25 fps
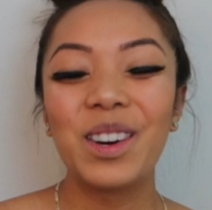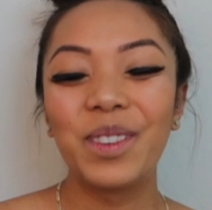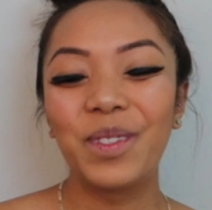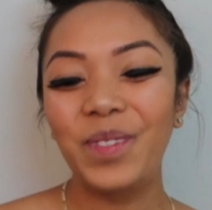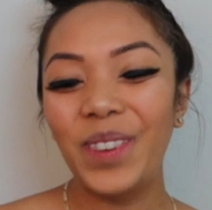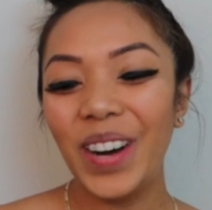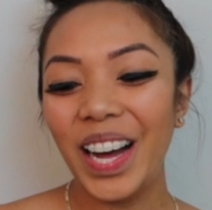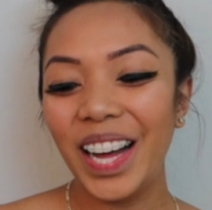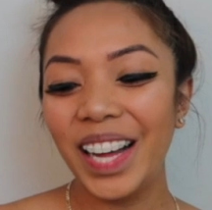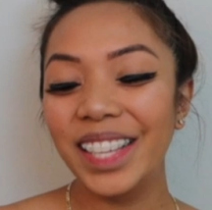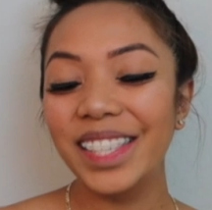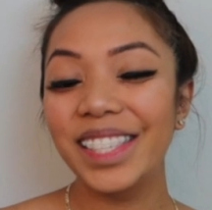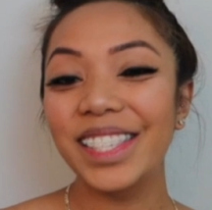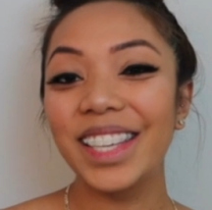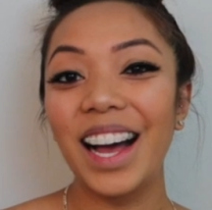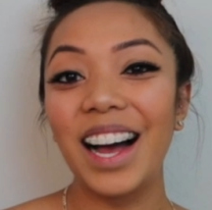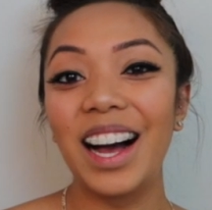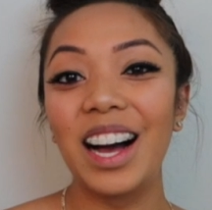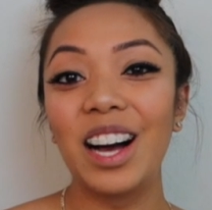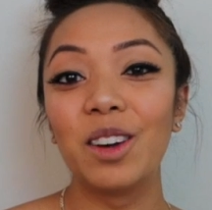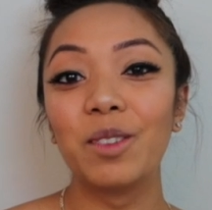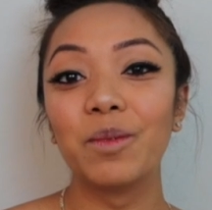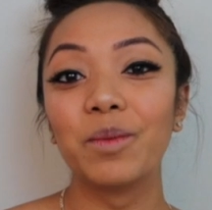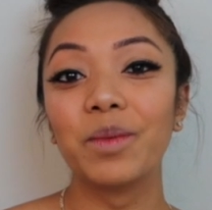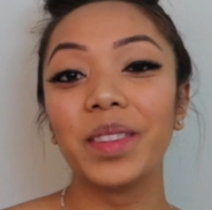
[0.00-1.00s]
But
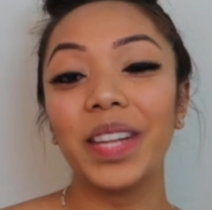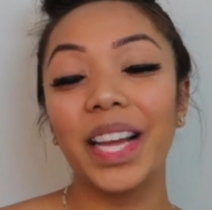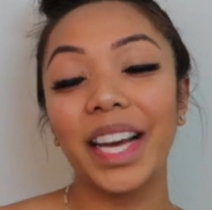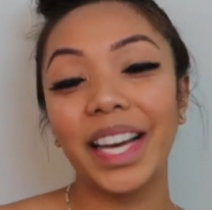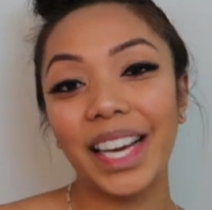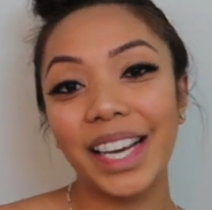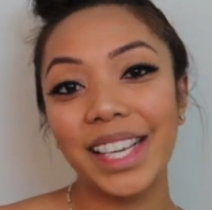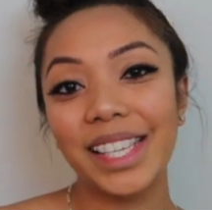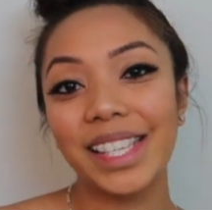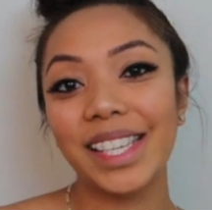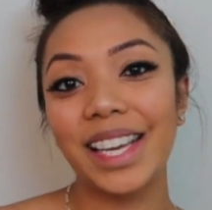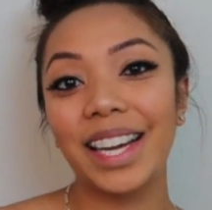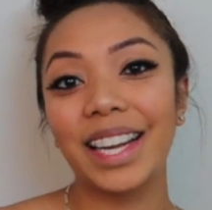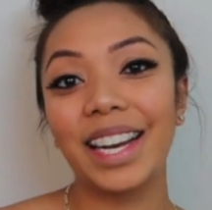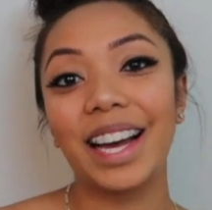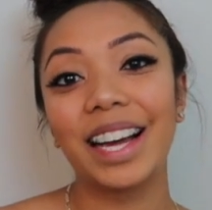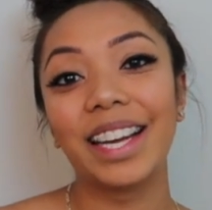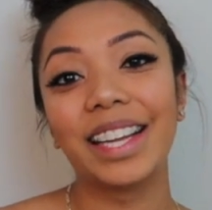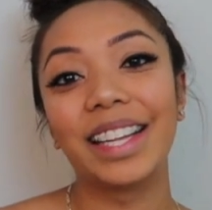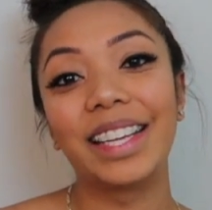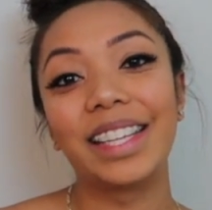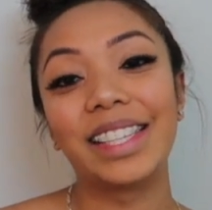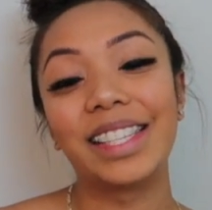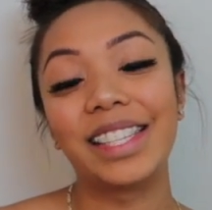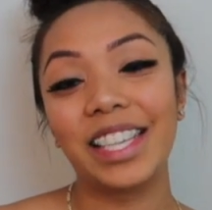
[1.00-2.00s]
like I said,
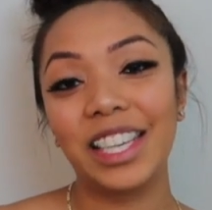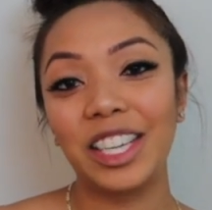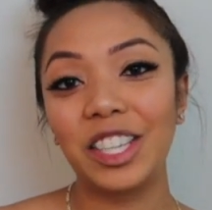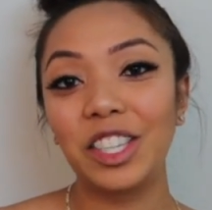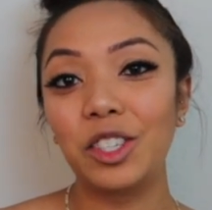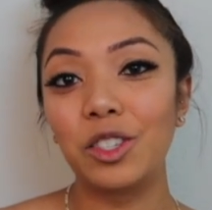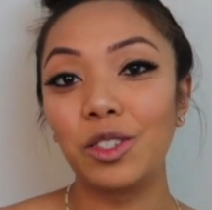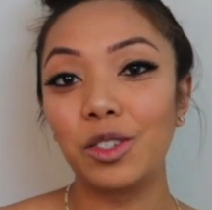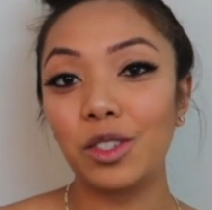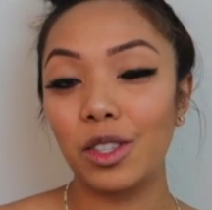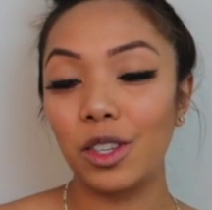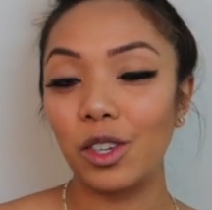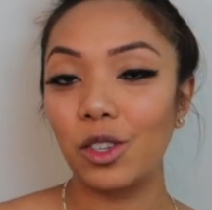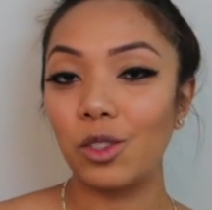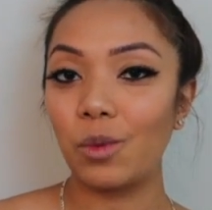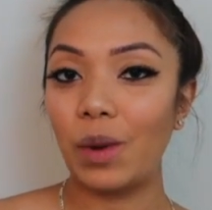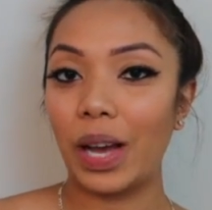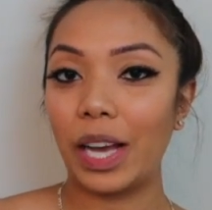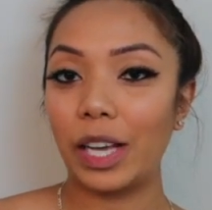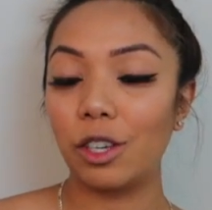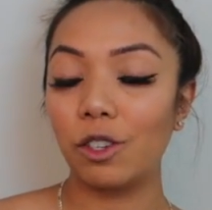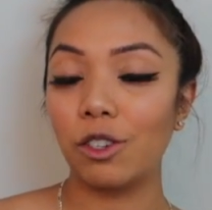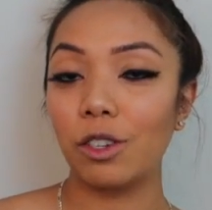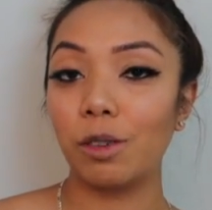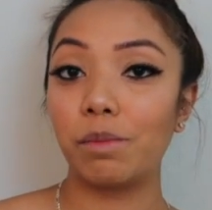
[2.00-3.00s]
I did use those
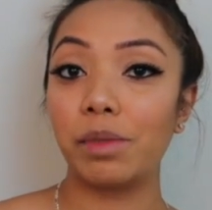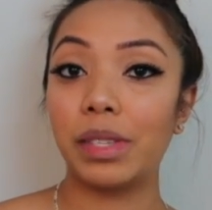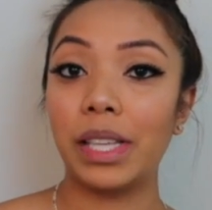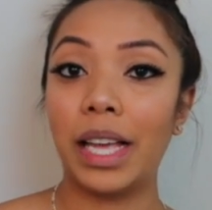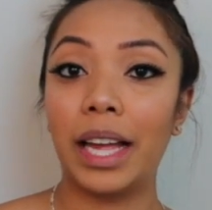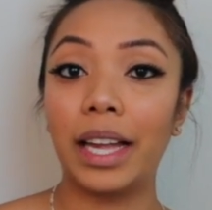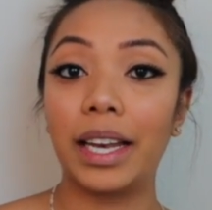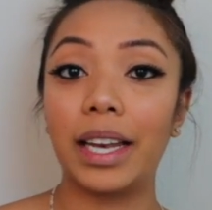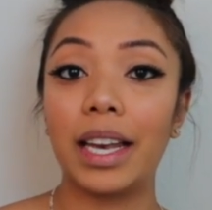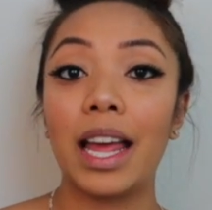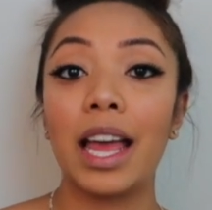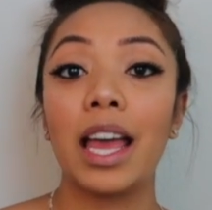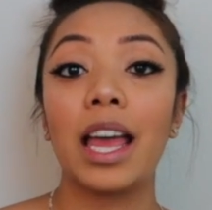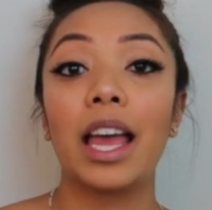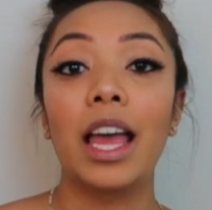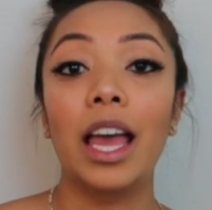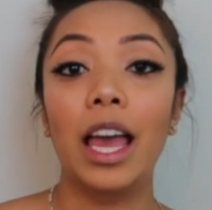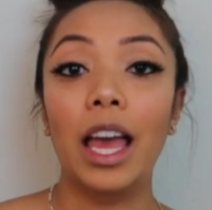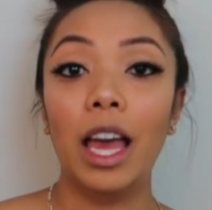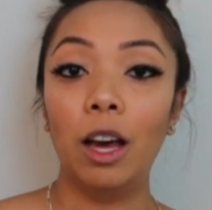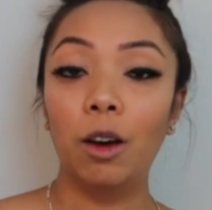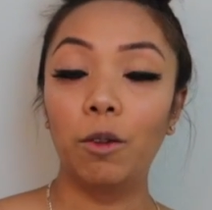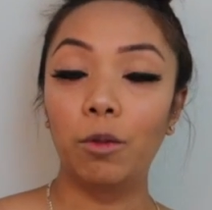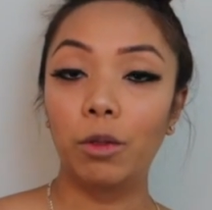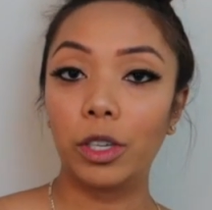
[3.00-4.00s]
white strips and
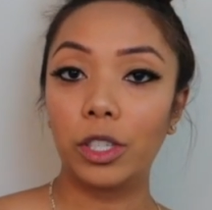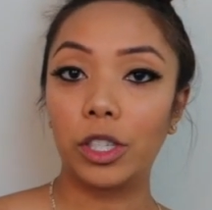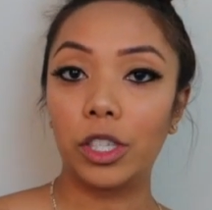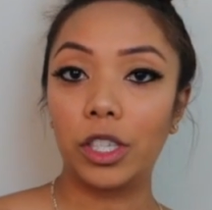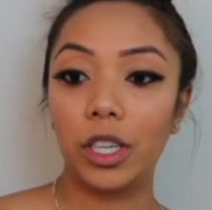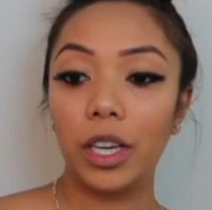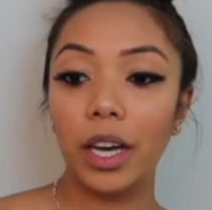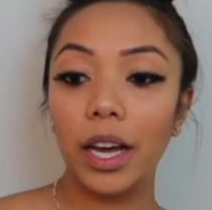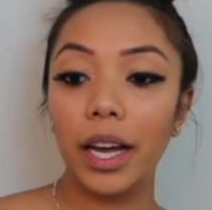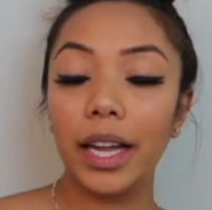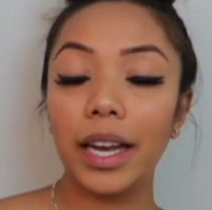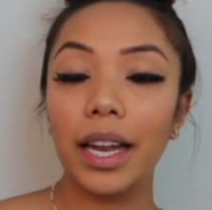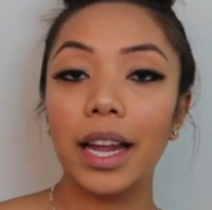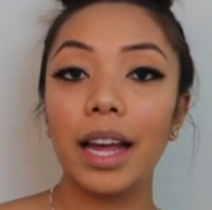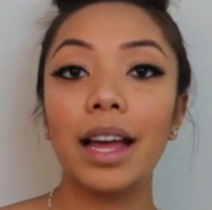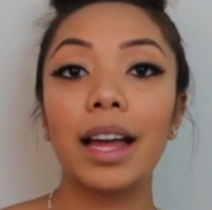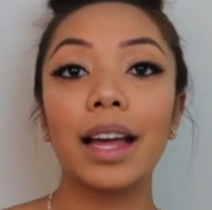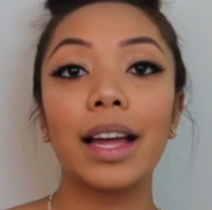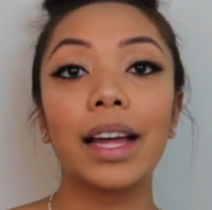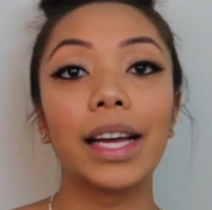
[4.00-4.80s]
it worked good.